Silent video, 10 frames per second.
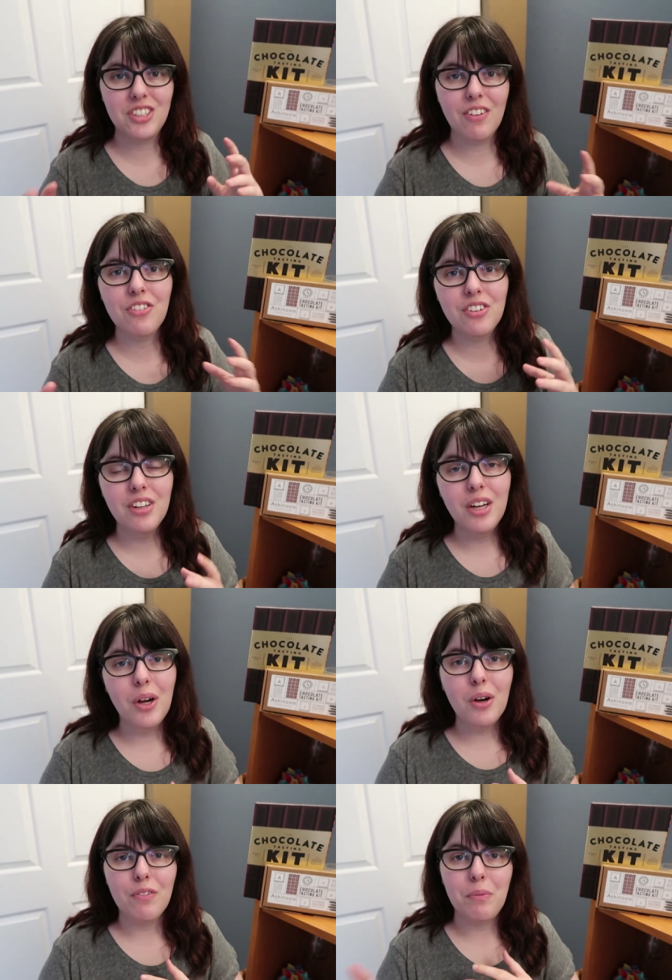chefs
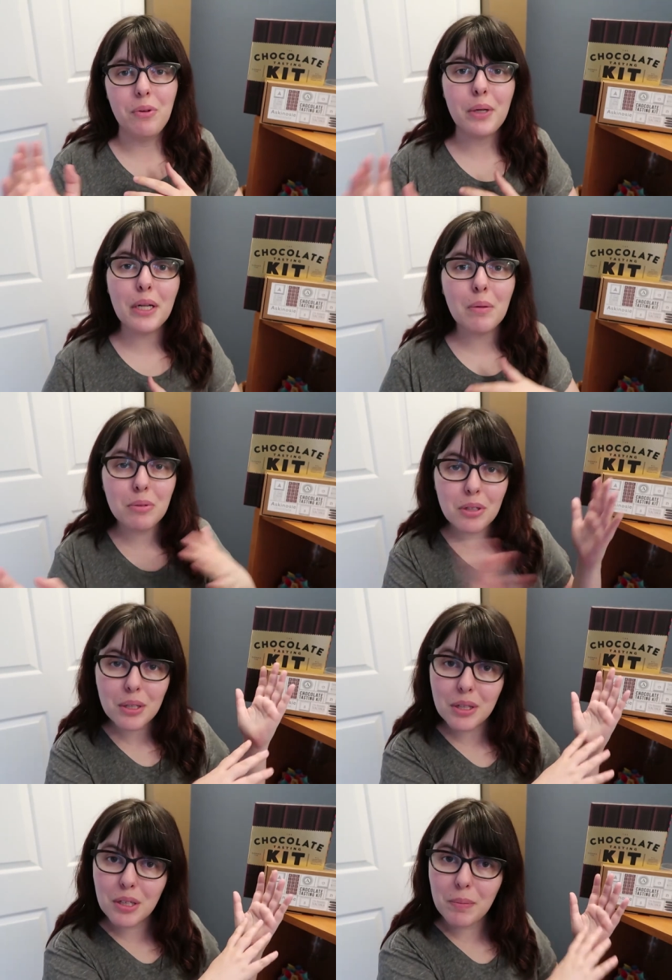from Tulalip
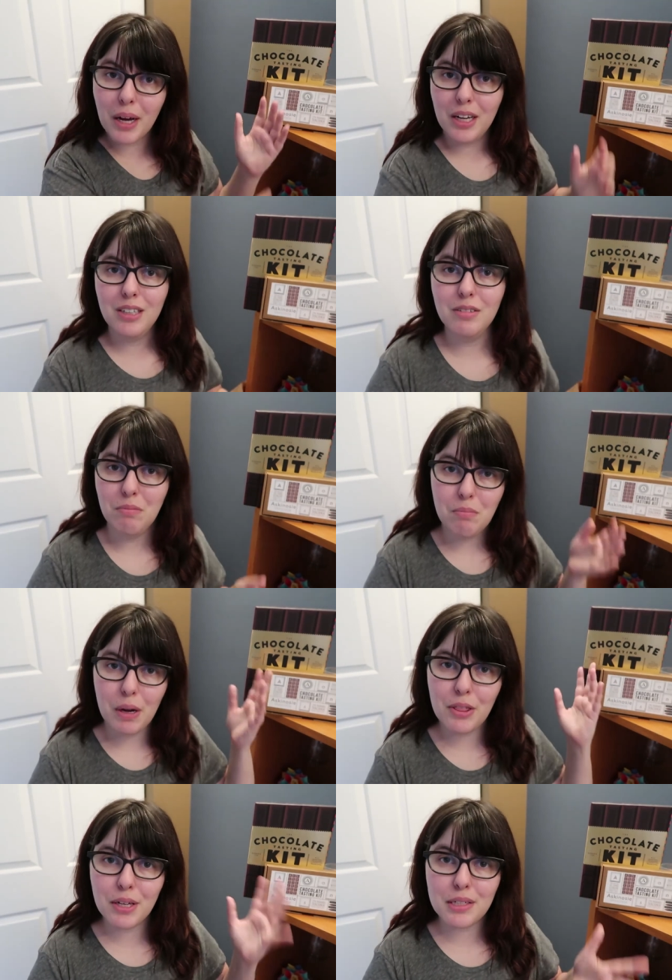took them and
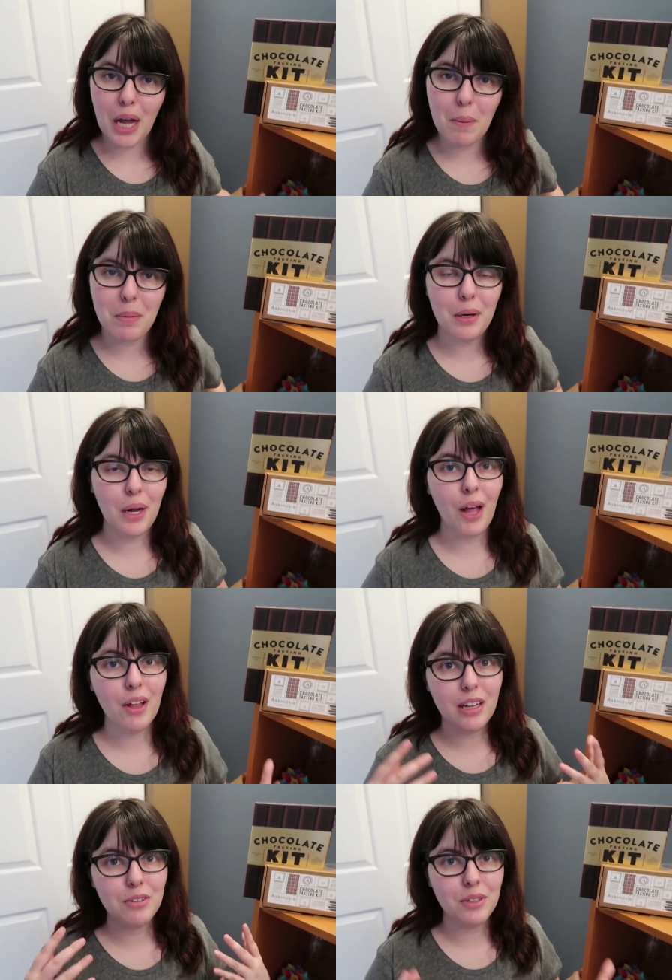made things happen. And I
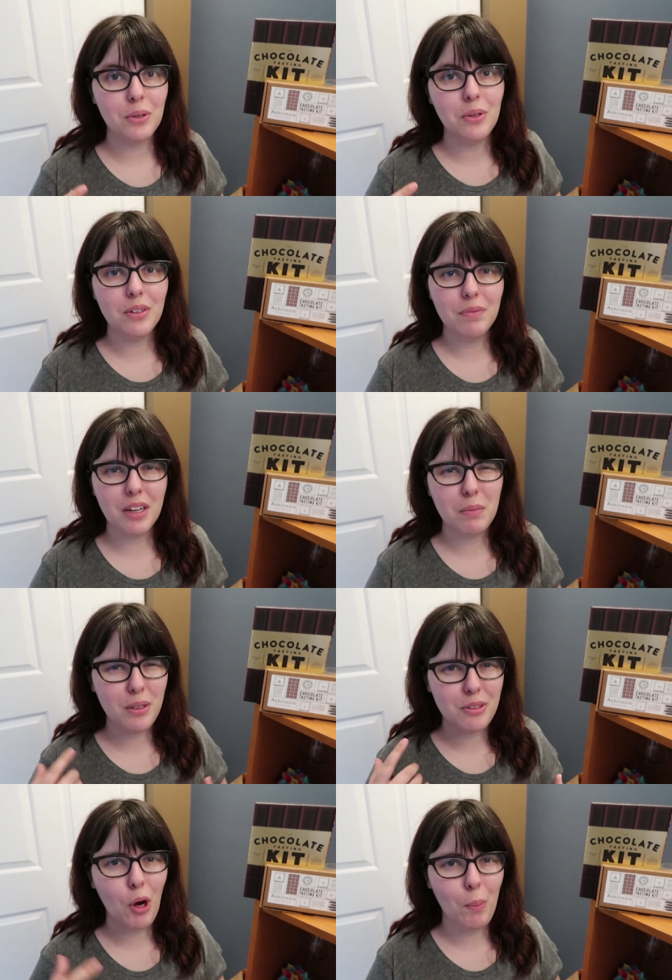thought that was really cool. I'm
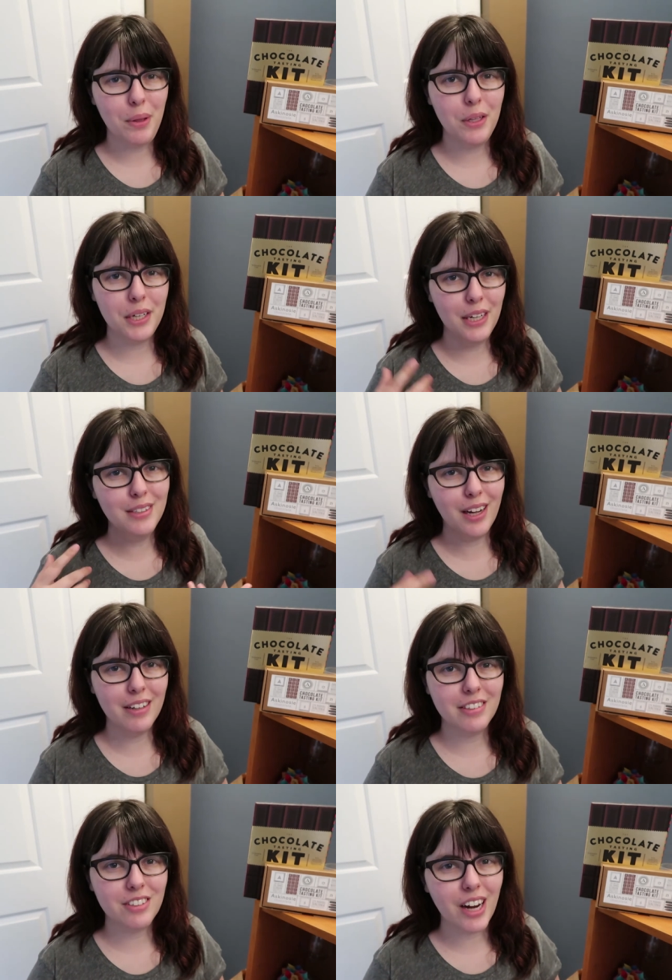also hoping that the kids
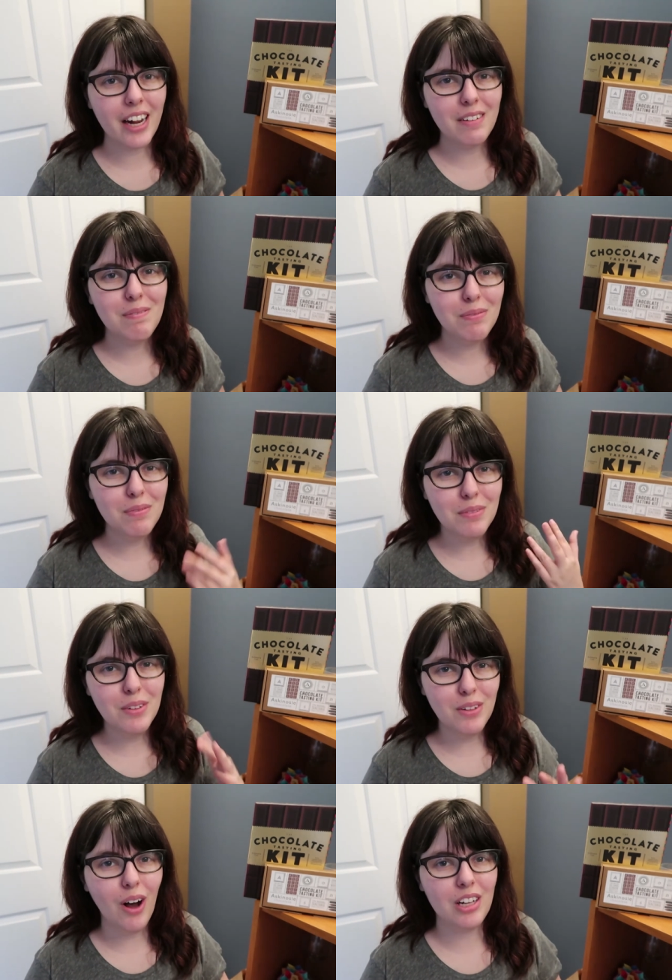got to try
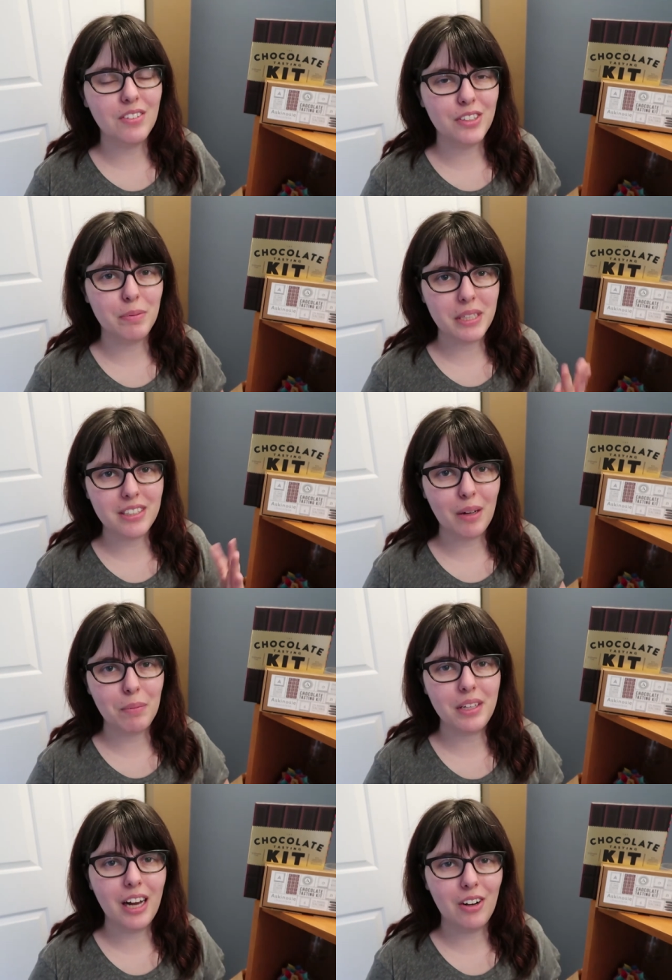all of them
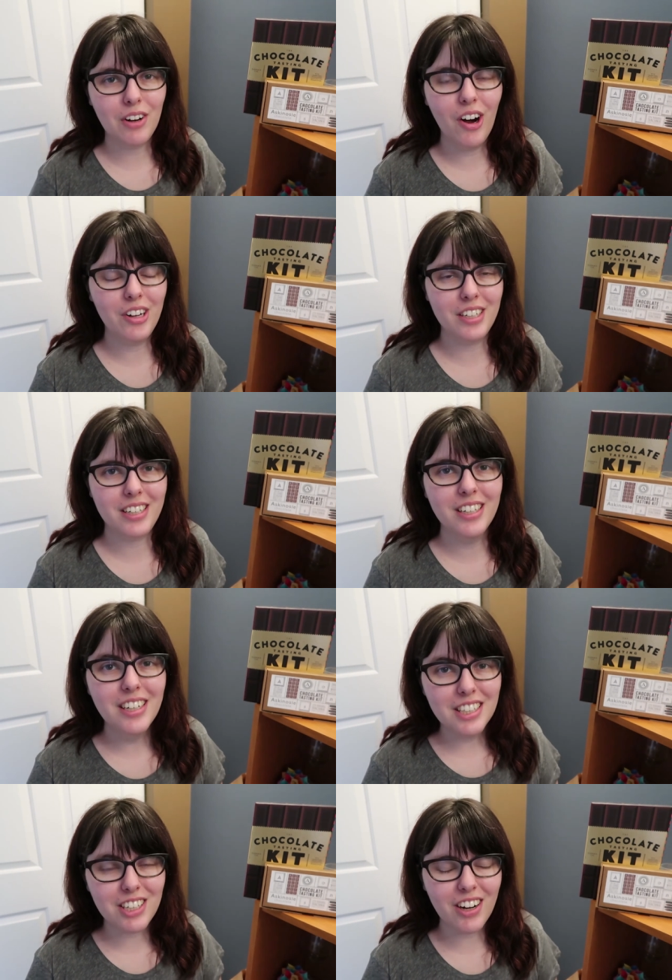except the alcoholic
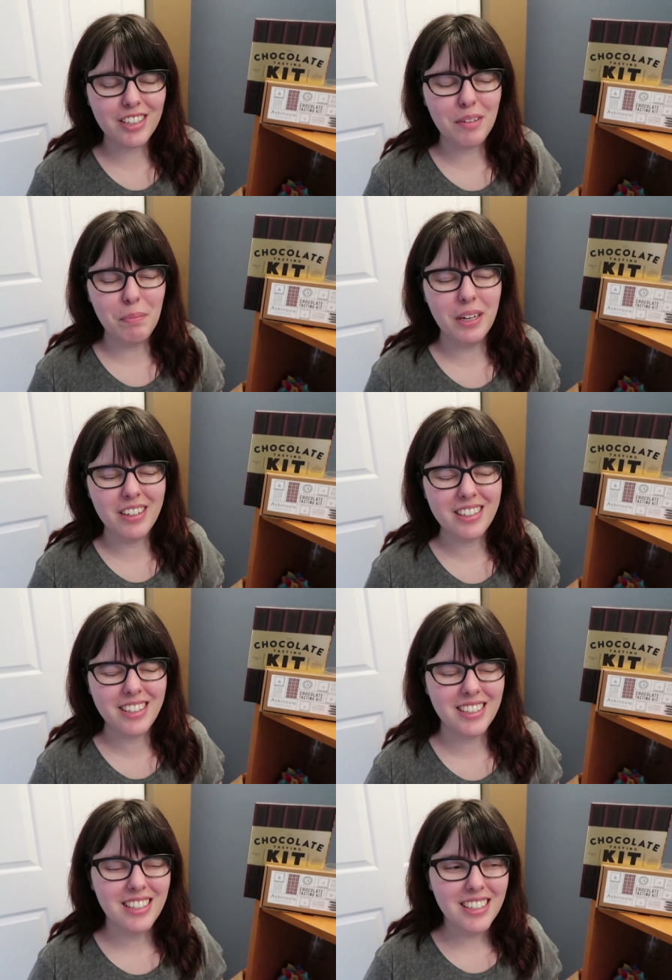chocolate milk.